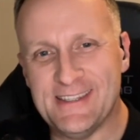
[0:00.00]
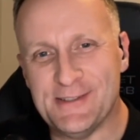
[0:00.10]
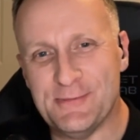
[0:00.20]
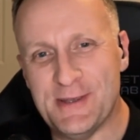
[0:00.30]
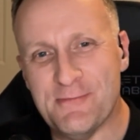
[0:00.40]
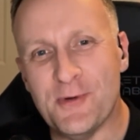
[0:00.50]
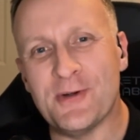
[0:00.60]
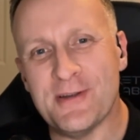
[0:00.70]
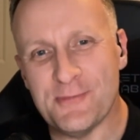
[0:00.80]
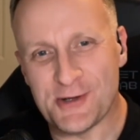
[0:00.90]
be
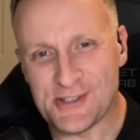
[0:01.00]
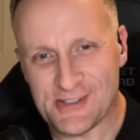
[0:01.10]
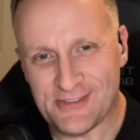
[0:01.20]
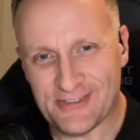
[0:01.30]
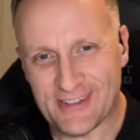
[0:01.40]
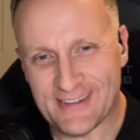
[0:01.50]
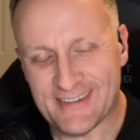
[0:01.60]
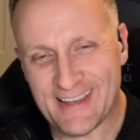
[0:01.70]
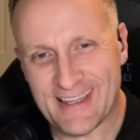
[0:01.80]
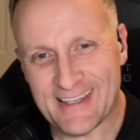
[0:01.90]
more immersive
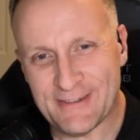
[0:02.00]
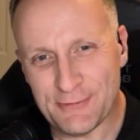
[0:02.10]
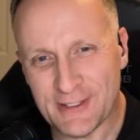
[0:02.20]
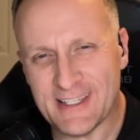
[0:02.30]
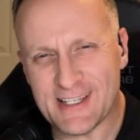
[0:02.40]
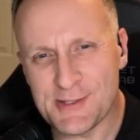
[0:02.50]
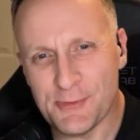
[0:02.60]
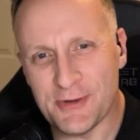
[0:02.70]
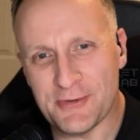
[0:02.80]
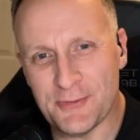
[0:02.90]
and really
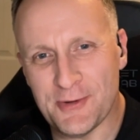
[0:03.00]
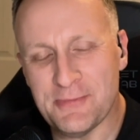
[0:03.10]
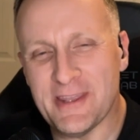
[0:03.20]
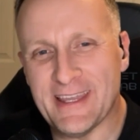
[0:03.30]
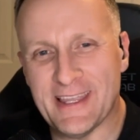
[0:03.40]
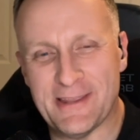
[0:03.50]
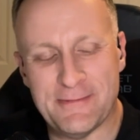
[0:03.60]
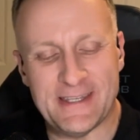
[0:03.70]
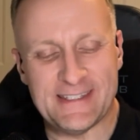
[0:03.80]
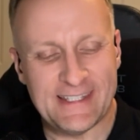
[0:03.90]
explore the role play
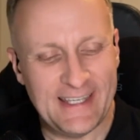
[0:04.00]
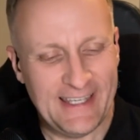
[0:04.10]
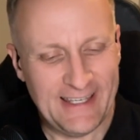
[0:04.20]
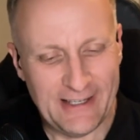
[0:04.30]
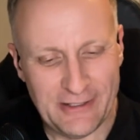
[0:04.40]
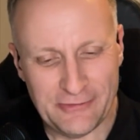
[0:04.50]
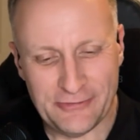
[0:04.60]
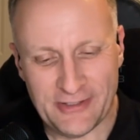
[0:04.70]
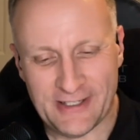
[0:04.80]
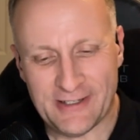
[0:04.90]
element
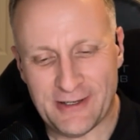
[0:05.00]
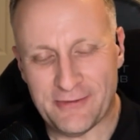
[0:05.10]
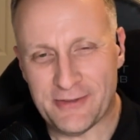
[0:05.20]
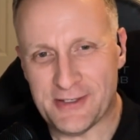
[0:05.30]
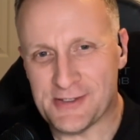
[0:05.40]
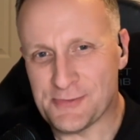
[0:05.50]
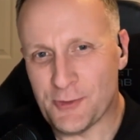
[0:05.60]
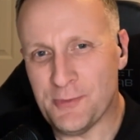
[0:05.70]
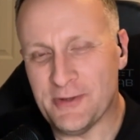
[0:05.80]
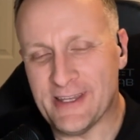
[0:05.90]
of this
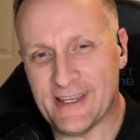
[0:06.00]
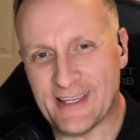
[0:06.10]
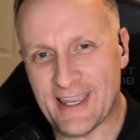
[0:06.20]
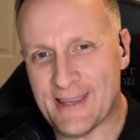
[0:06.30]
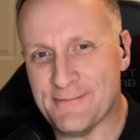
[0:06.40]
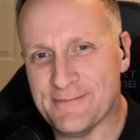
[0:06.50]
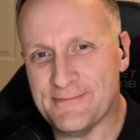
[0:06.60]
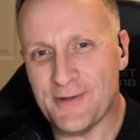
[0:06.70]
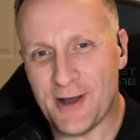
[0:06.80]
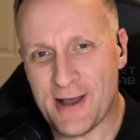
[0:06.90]
role playing game
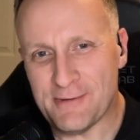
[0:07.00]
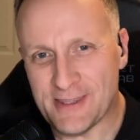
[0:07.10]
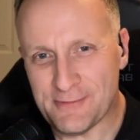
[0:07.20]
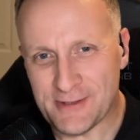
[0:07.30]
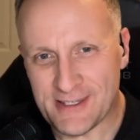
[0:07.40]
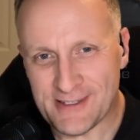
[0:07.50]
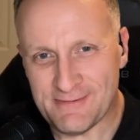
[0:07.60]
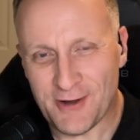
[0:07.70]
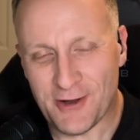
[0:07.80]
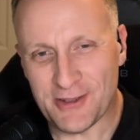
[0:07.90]
hobby that we
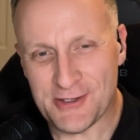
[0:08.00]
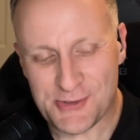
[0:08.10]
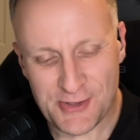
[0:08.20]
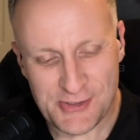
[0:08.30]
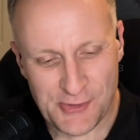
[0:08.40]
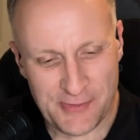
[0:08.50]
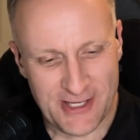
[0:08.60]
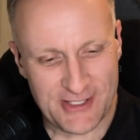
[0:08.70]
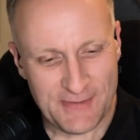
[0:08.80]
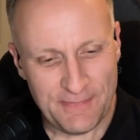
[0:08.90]
all enjoy so much.